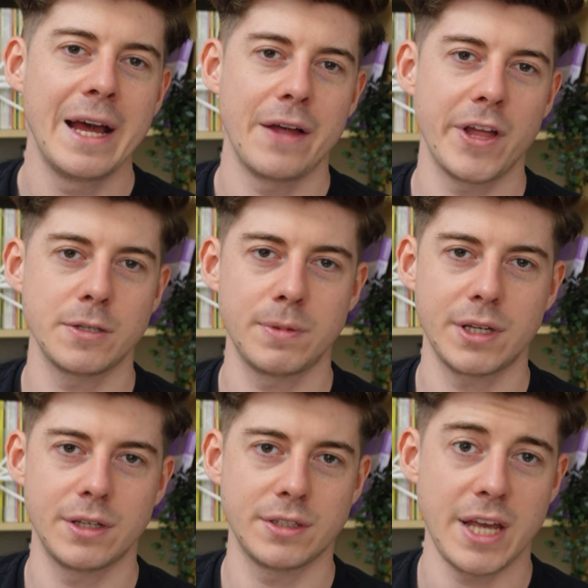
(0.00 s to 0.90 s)
And that's
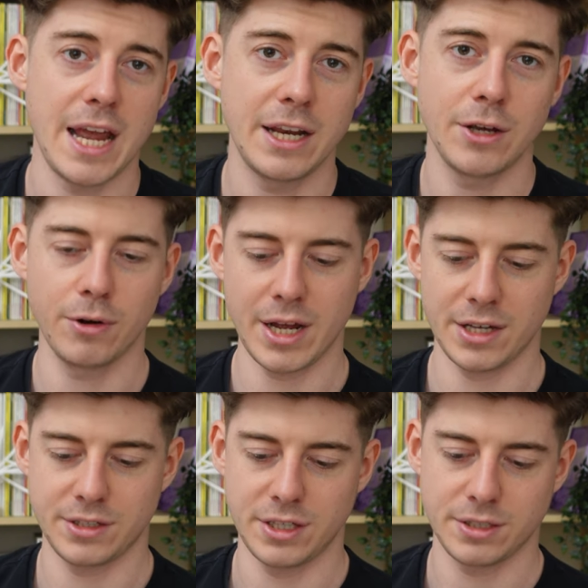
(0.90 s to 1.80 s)
because Hedione
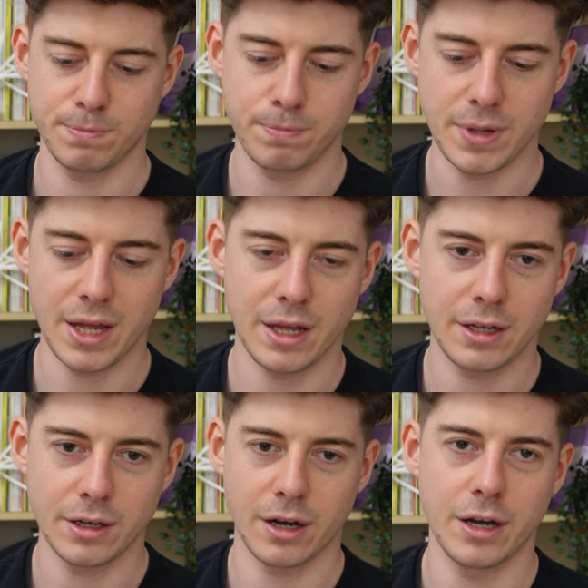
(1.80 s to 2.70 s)
has this
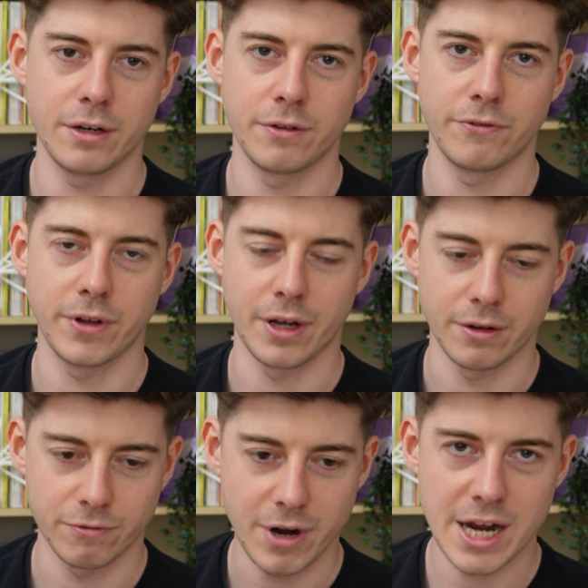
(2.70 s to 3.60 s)
big kind of
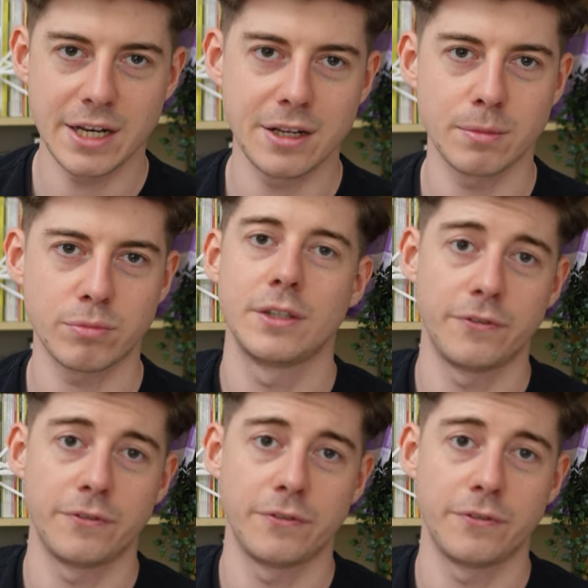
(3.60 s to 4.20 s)
radiant,